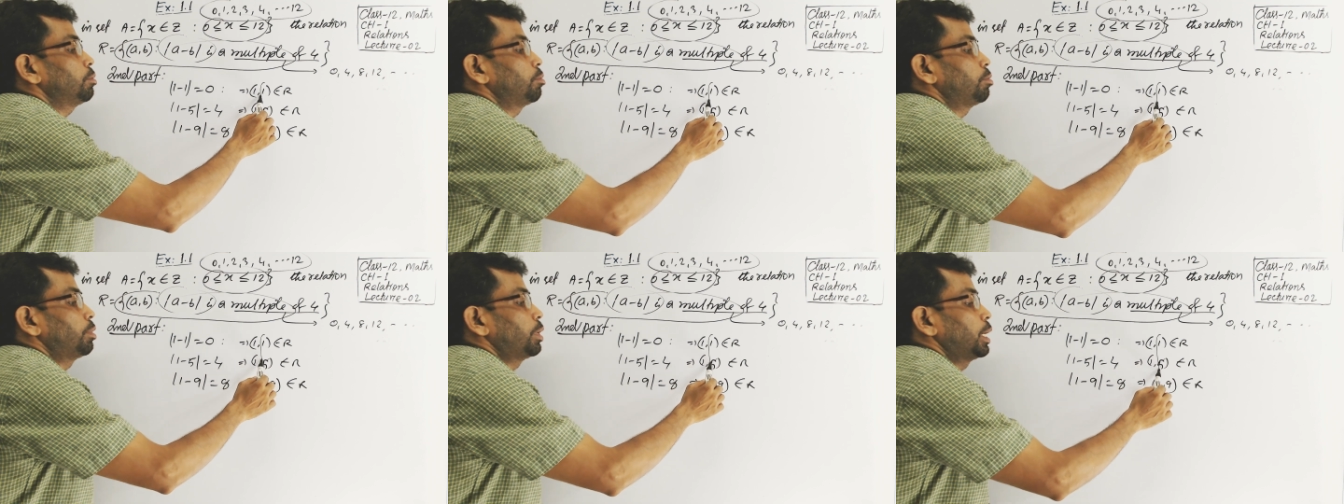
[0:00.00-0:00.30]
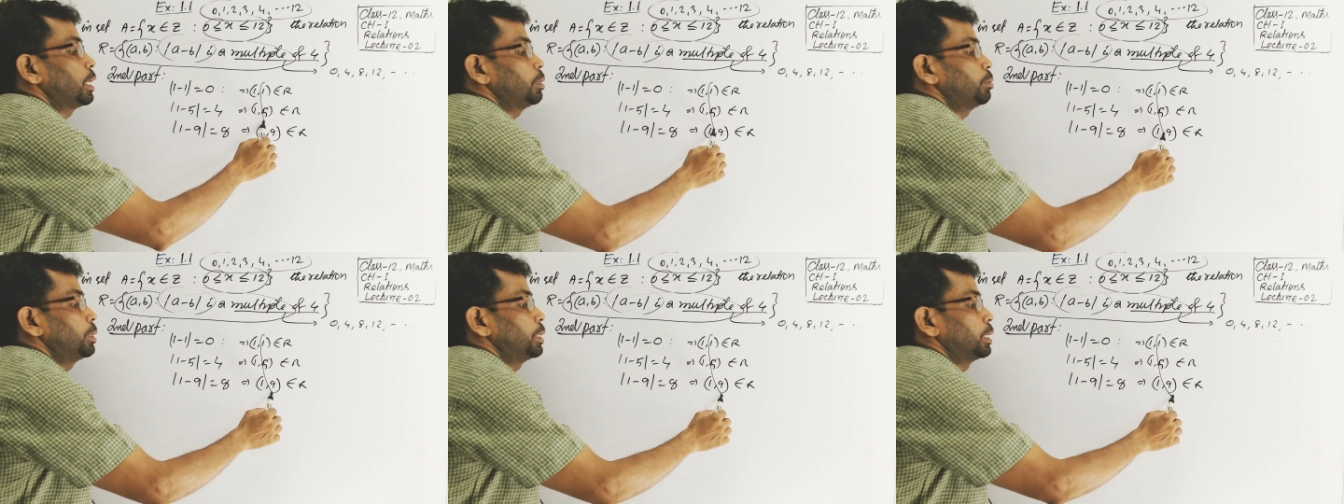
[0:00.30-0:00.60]
and
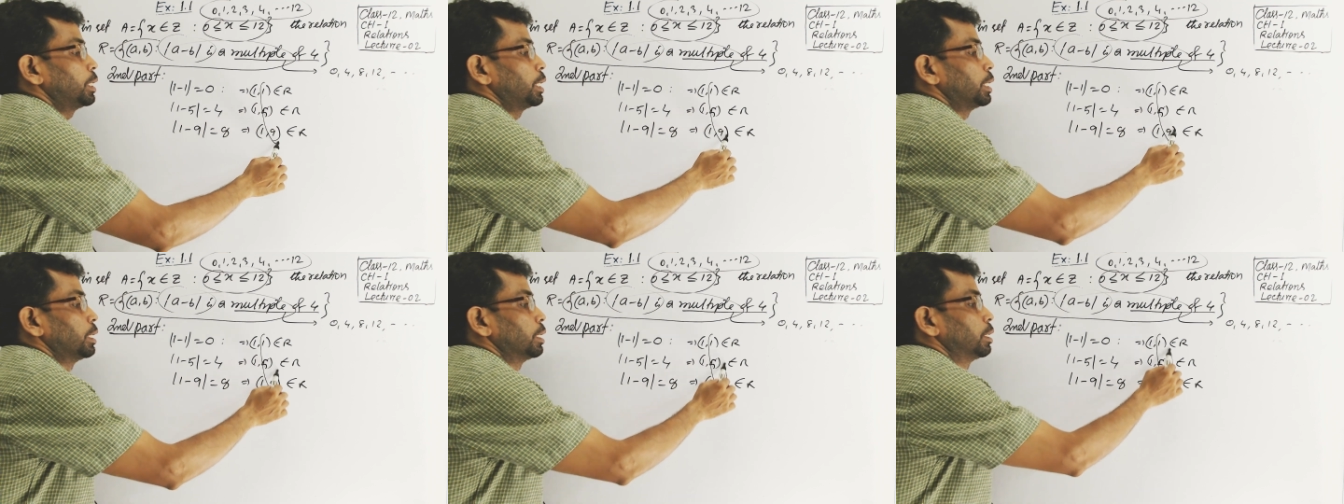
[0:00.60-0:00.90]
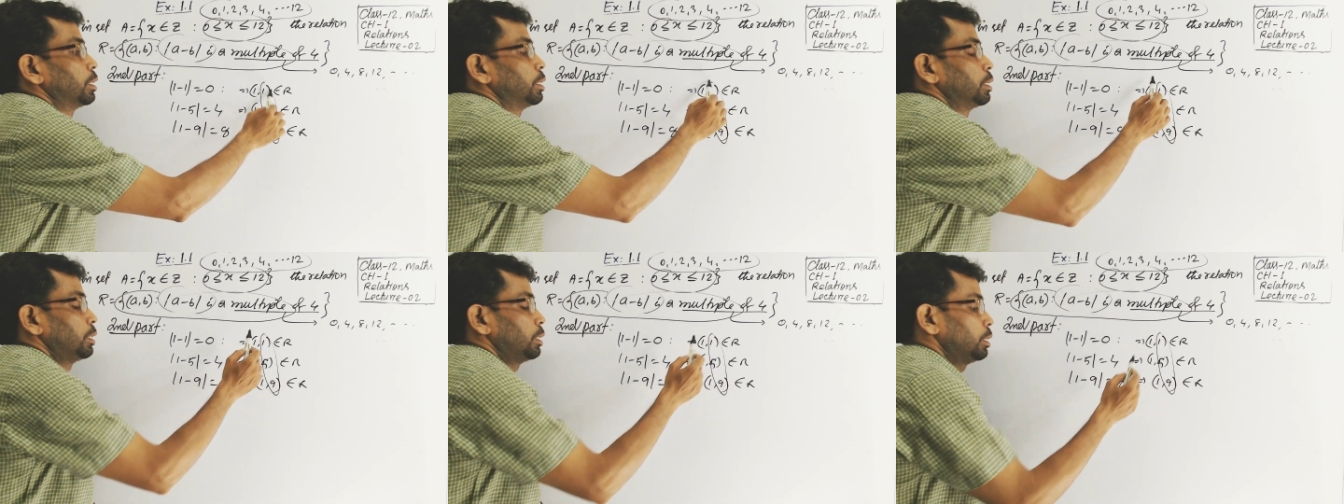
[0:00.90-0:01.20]
9.
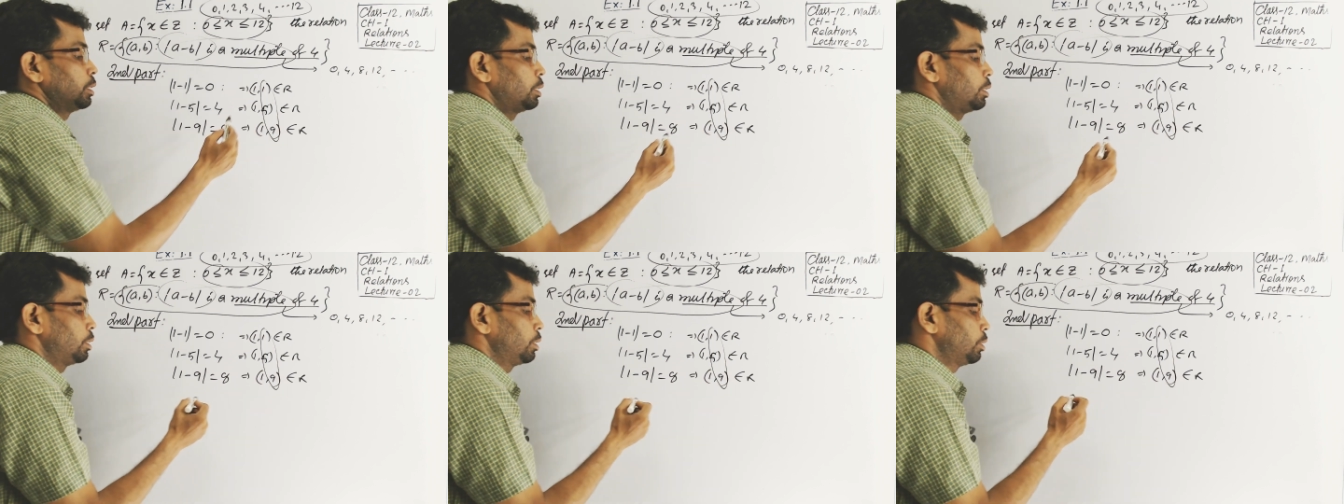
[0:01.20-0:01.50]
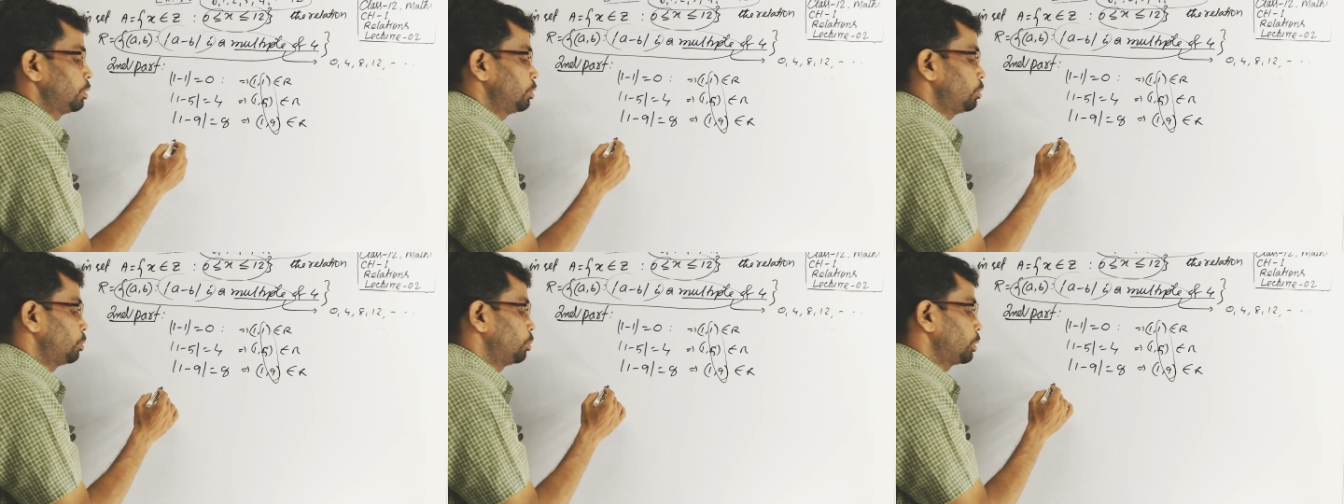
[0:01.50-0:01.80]
So we
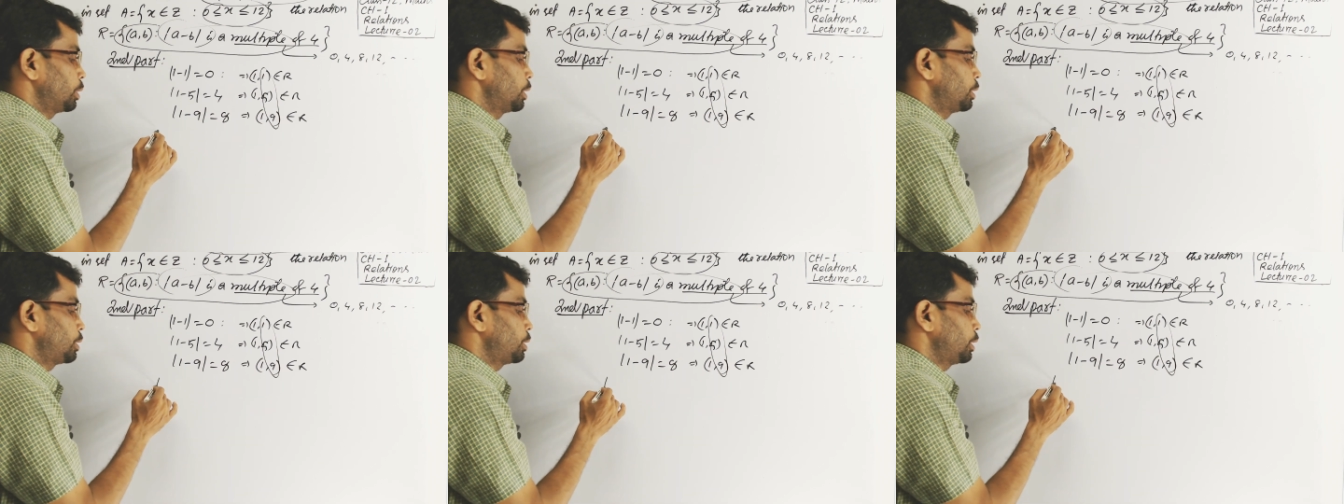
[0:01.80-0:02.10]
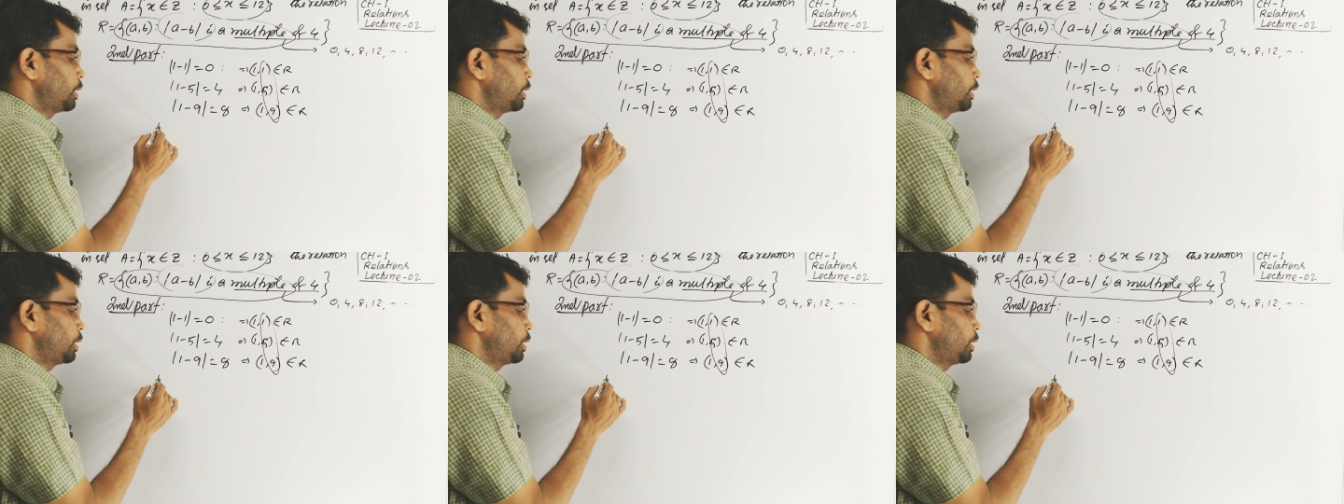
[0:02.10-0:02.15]
can say